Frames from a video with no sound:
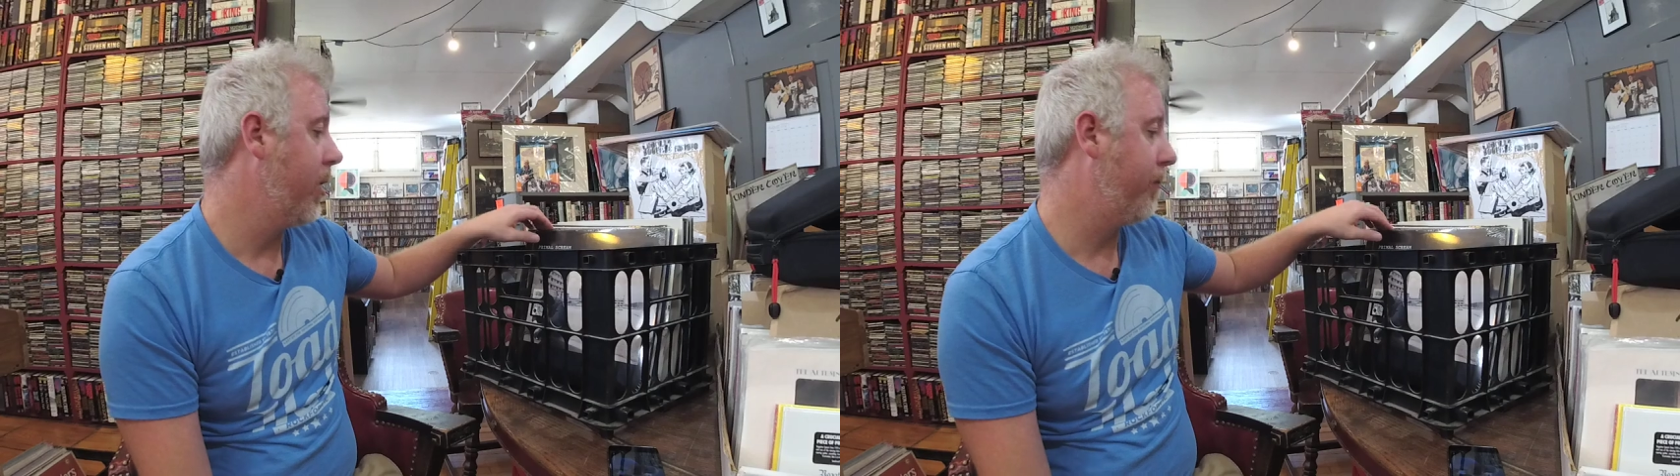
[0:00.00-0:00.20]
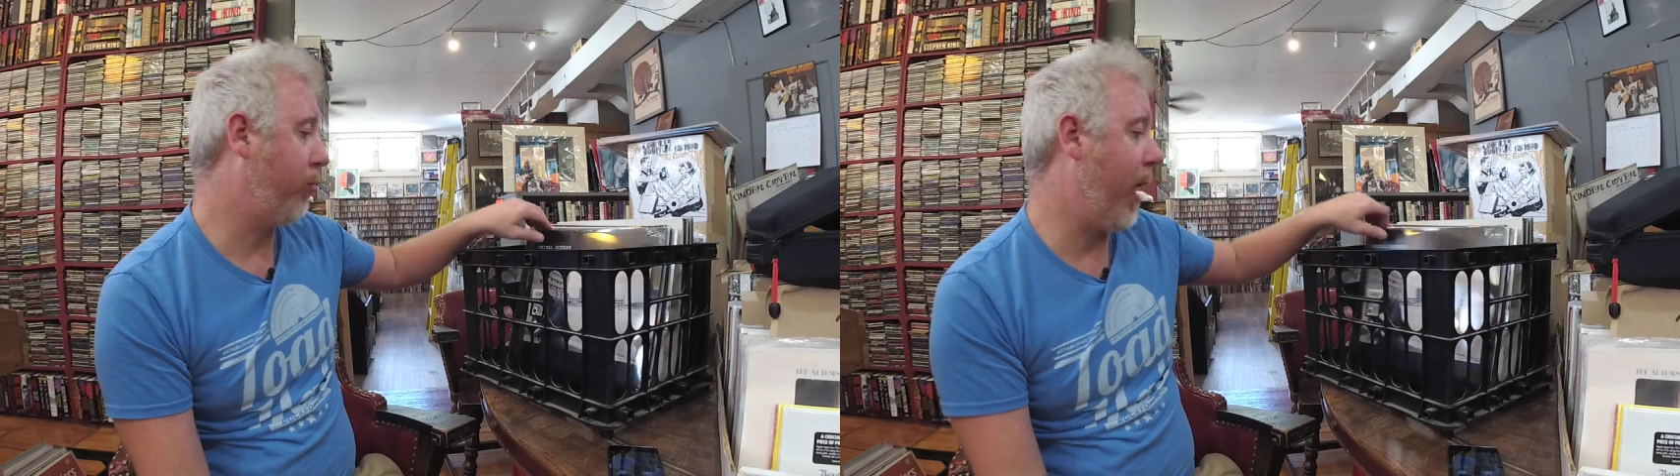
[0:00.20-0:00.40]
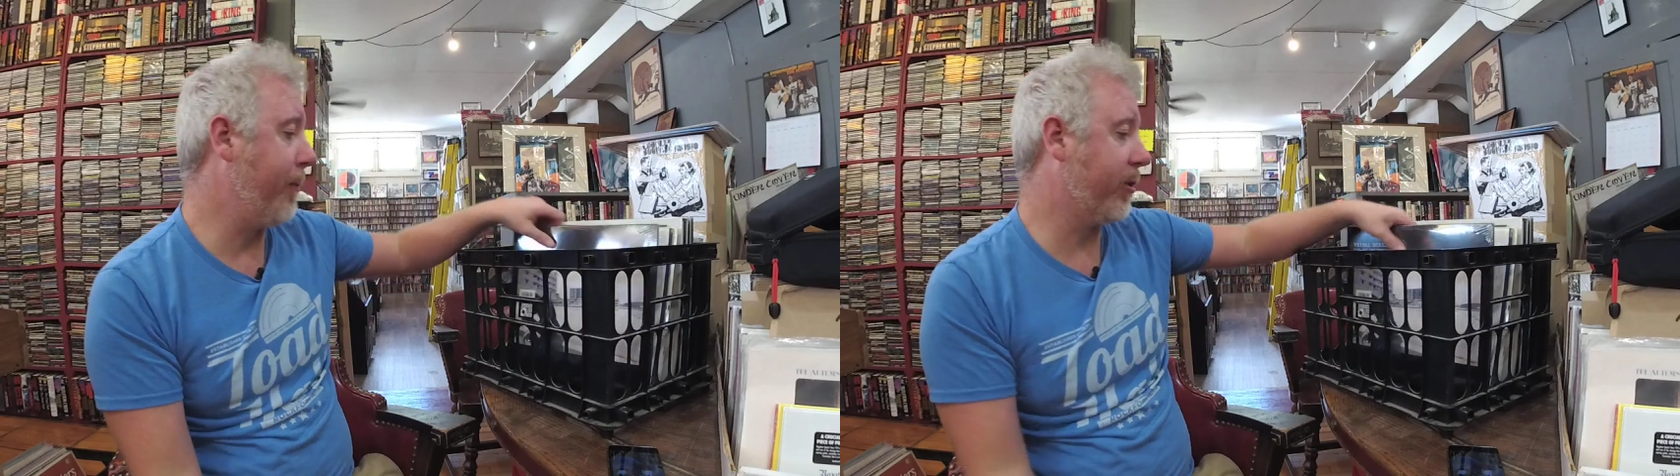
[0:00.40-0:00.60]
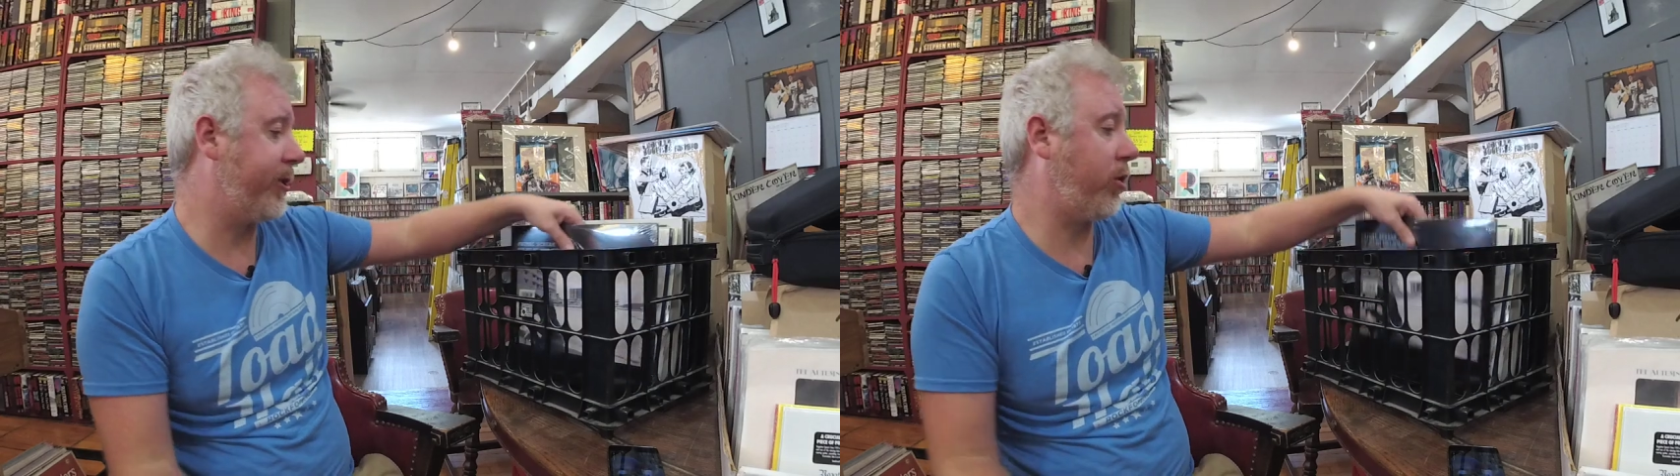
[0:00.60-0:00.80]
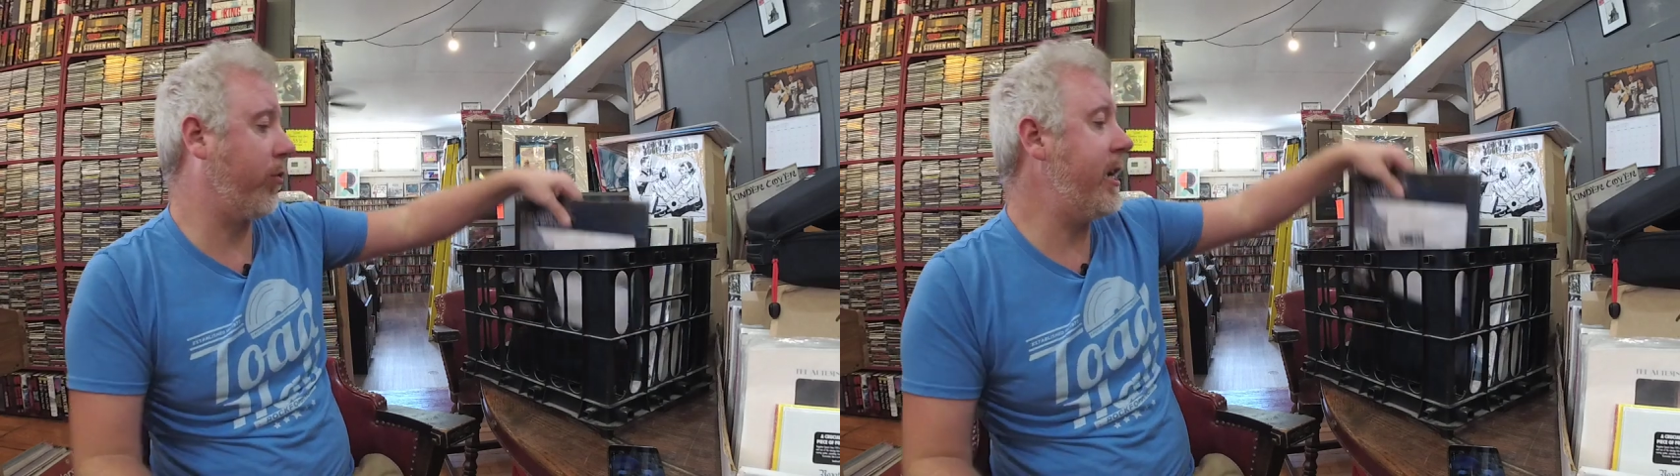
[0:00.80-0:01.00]
Primal
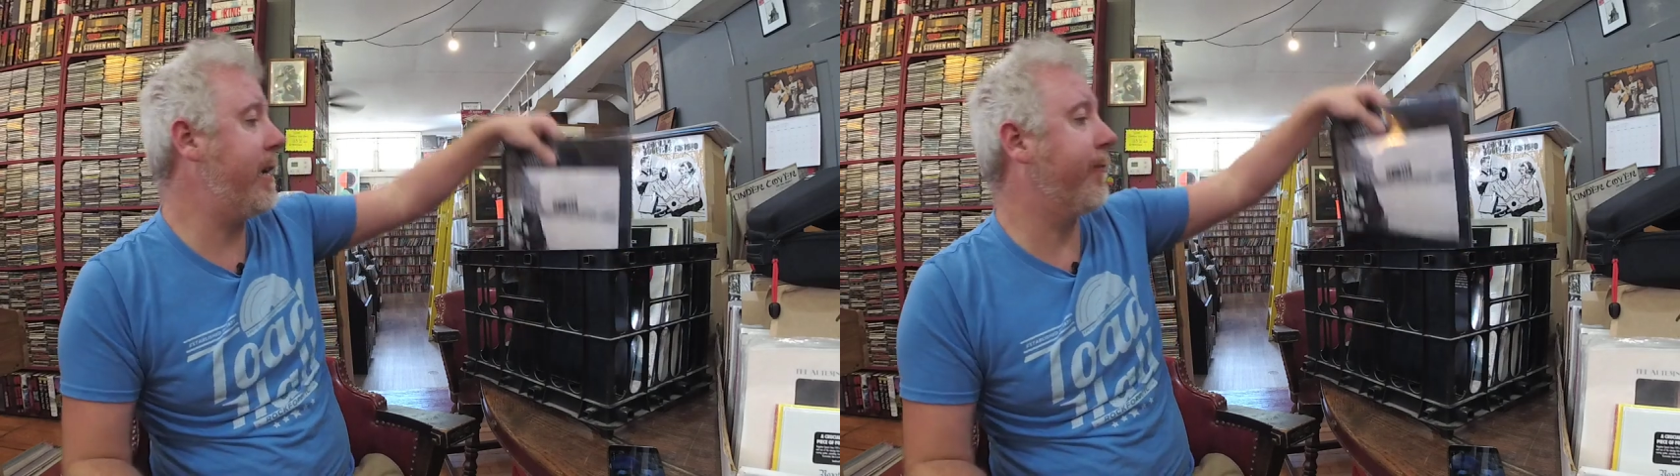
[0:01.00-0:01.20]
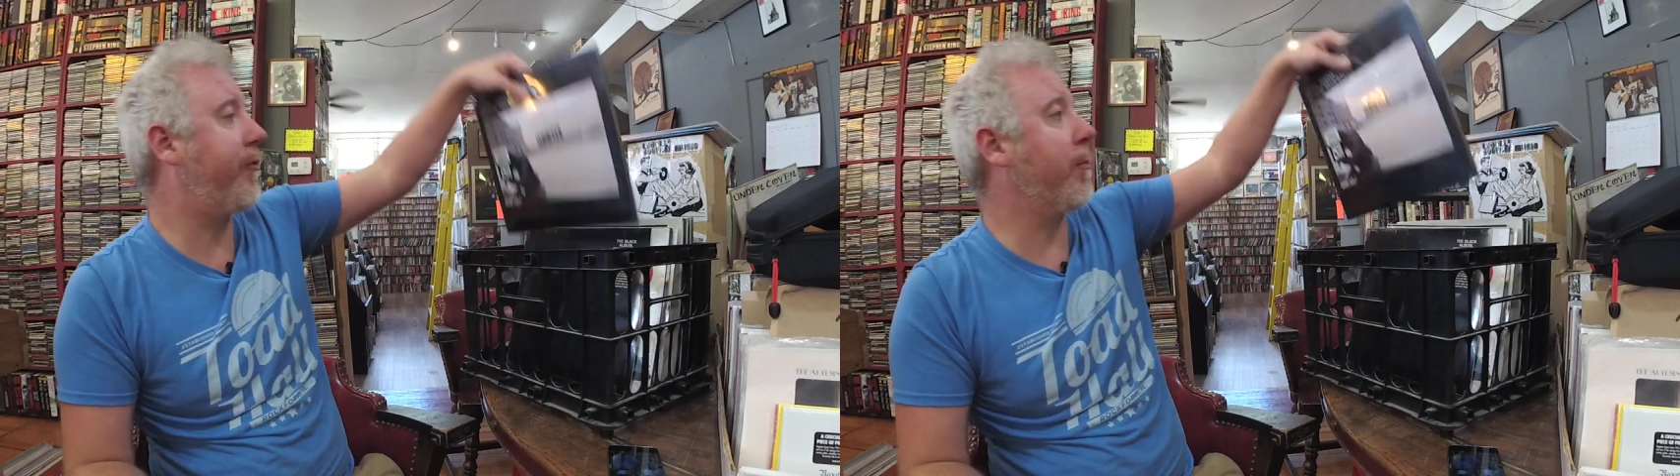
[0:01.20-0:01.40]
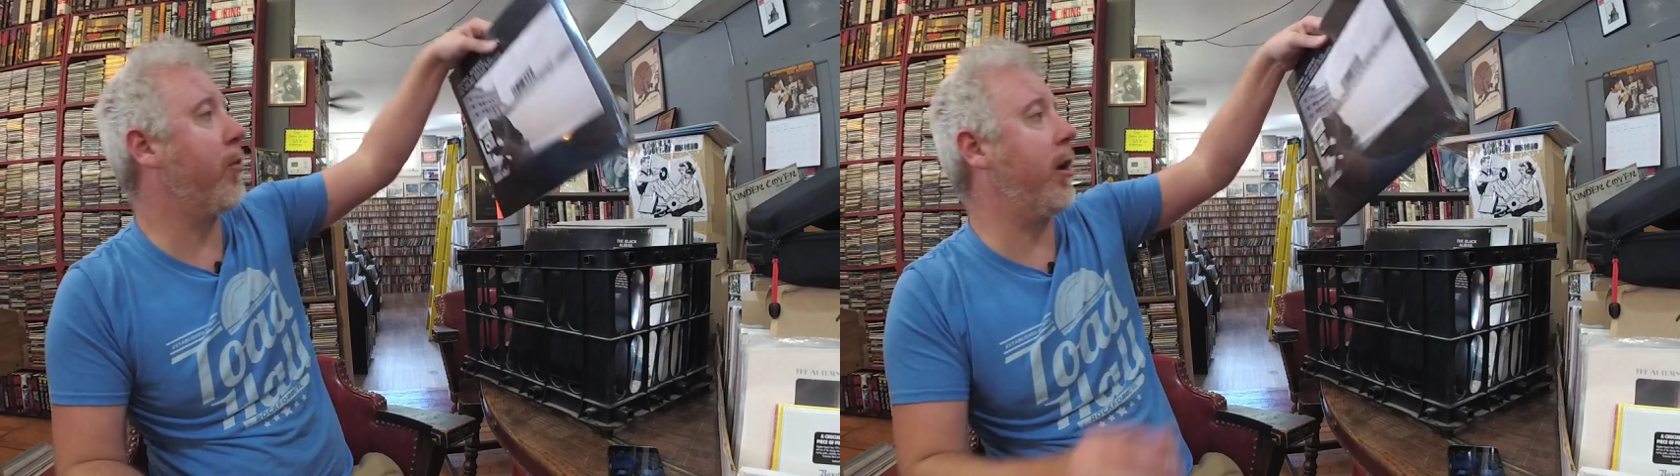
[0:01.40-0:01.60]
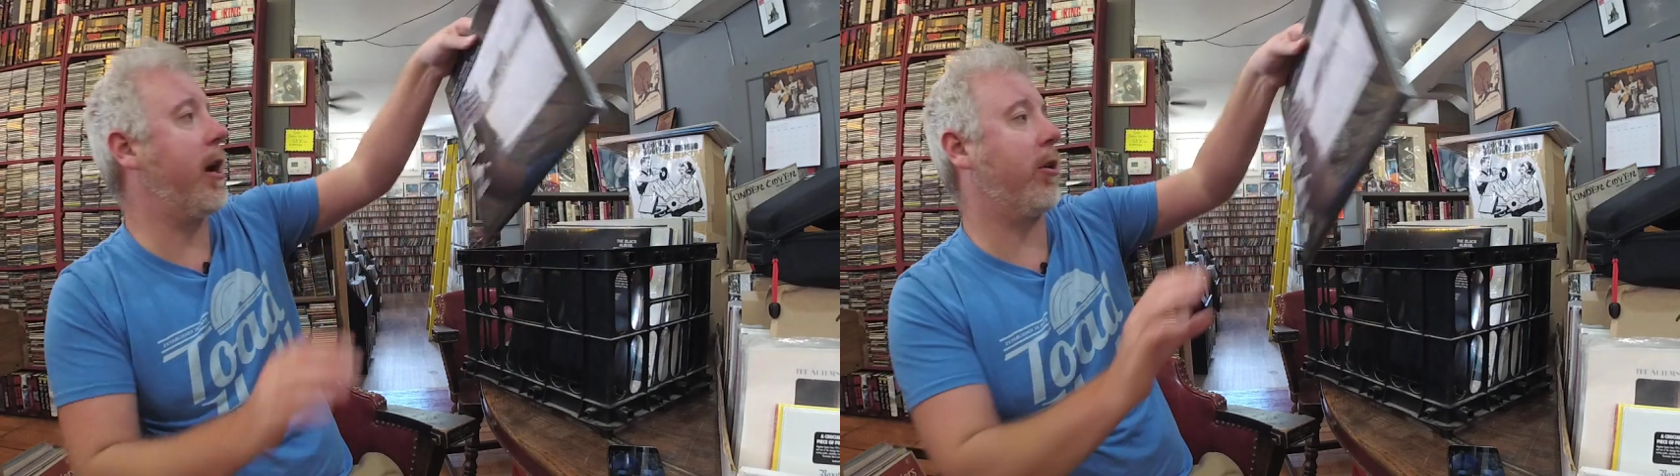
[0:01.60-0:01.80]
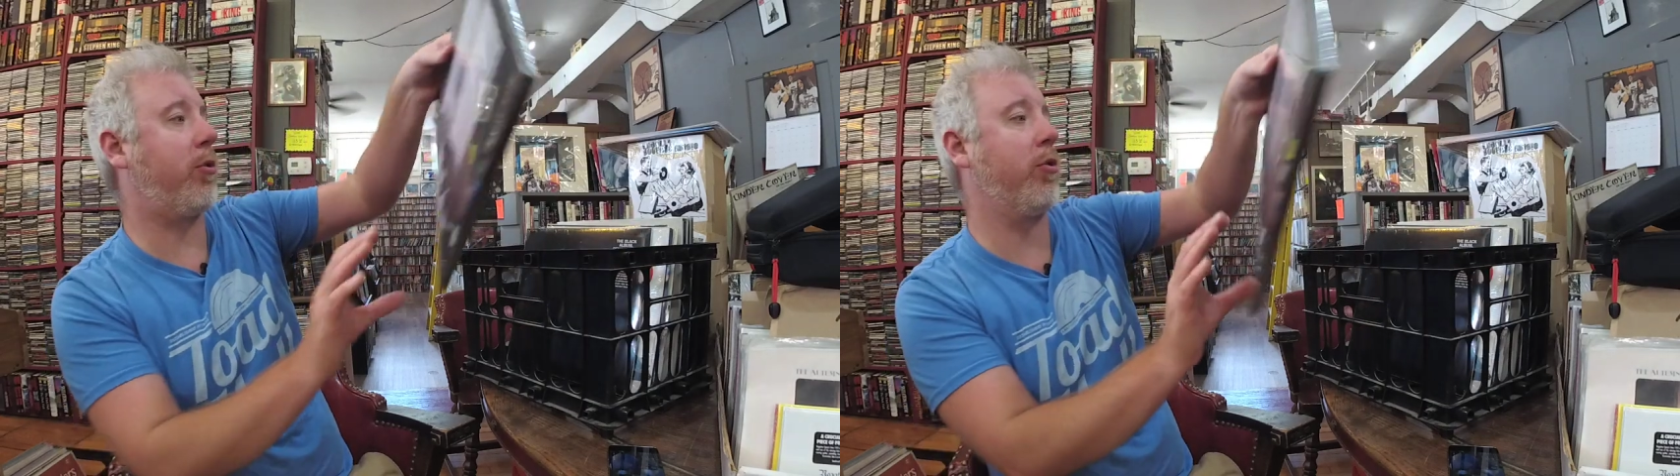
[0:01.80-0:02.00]
Scream from
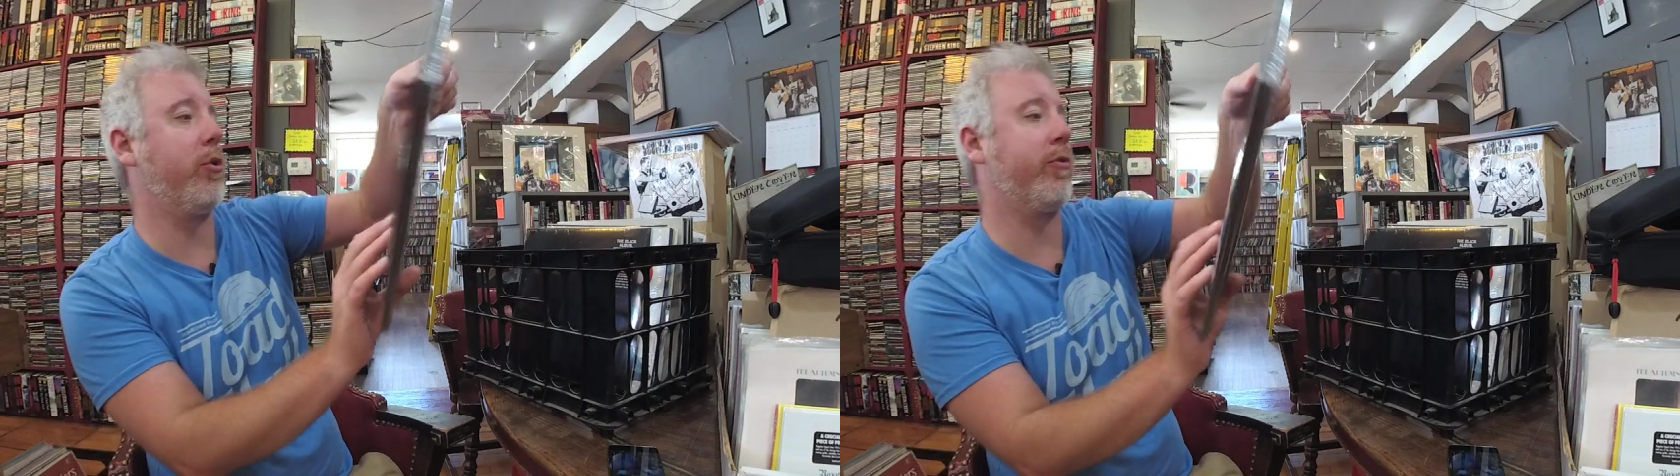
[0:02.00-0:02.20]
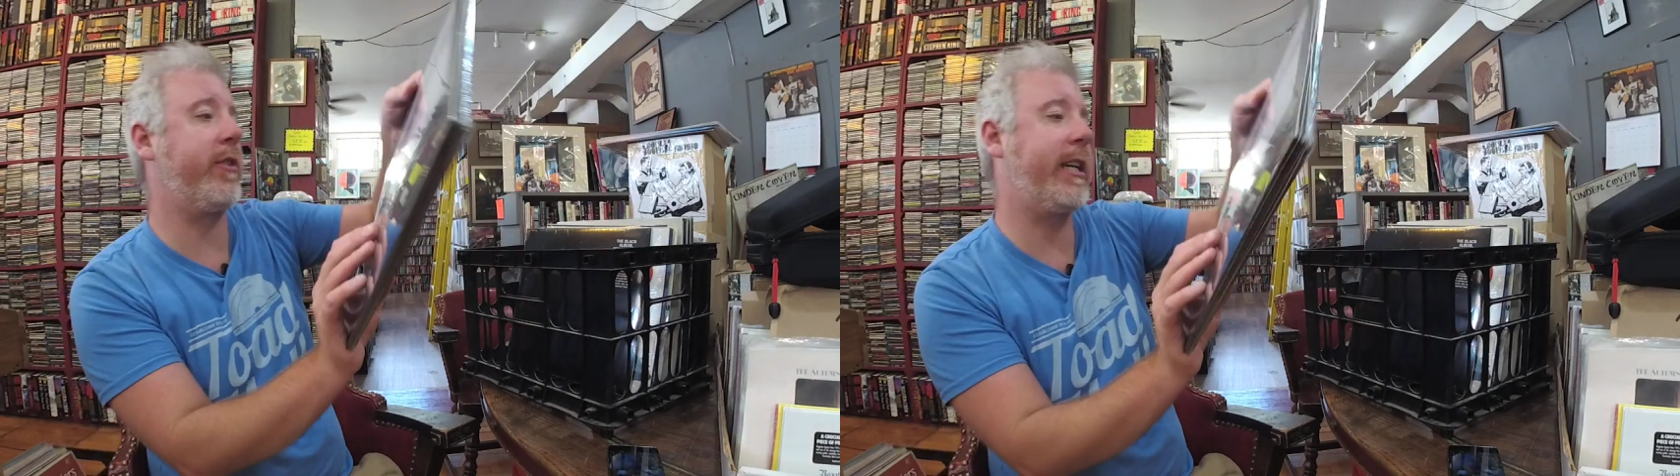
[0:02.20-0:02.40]
Runout Groove,